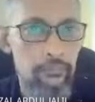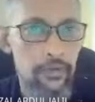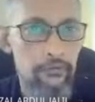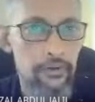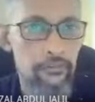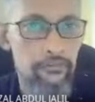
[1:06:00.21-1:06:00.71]

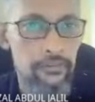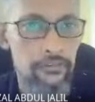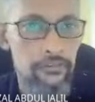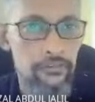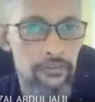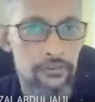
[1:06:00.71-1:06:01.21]

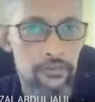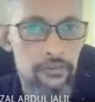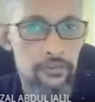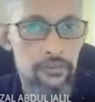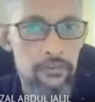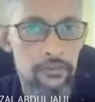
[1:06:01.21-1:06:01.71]
reference
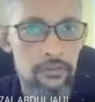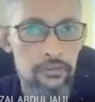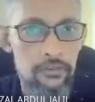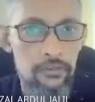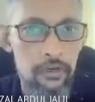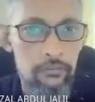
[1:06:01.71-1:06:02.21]

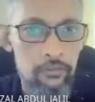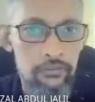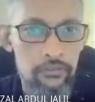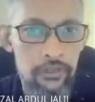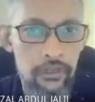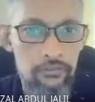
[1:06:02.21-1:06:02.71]
of those
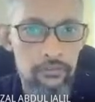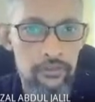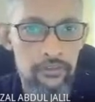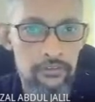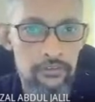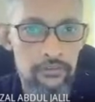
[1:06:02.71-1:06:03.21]

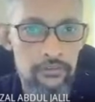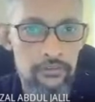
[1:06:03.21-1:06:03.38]
illustrations.